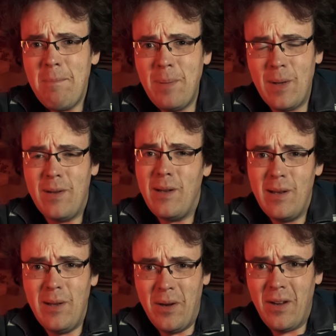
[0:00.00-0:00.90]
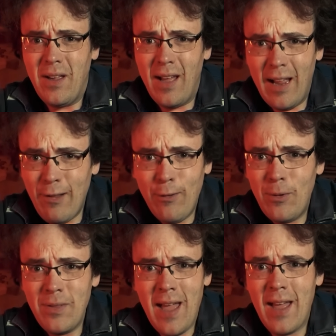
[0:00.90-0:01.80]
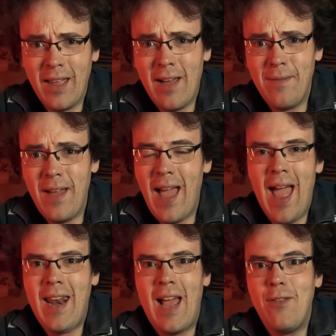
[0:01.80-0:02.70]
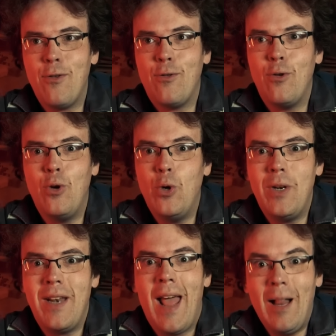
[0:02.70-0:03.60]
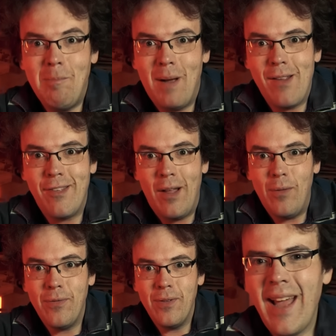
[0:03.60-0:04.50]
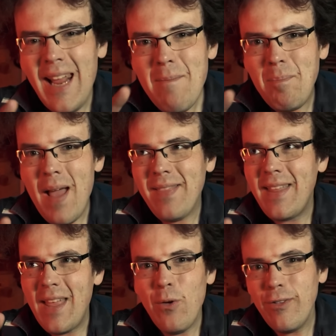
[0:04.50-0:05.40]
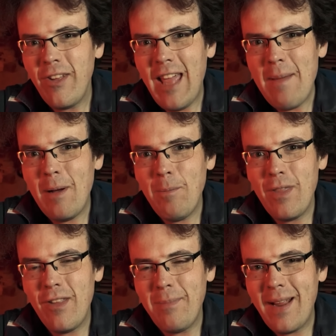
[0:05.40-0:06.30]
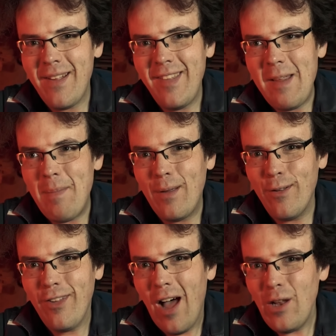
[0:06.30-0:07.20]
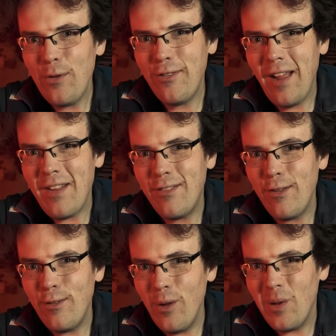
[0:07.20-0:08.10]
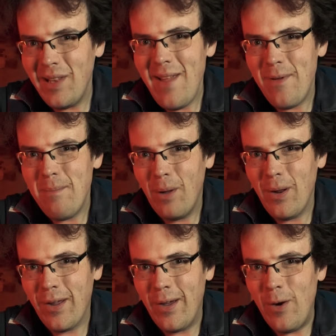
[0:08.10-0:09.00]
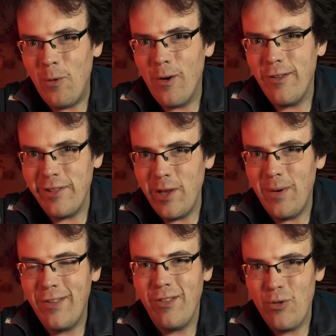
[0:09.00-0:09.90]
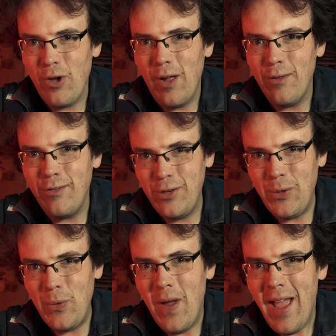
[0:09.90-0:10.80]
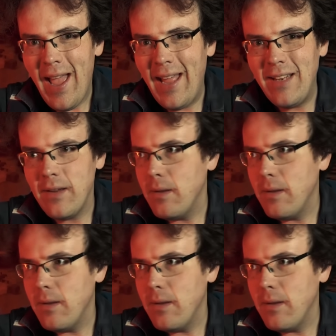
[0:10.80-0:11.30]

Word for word: But look, I saw that cover and I just couldn't help myself. And I bet that they also came up with this magazine because Carlos Sainz does not live in Monaco, whereas Lewis and Charles do. And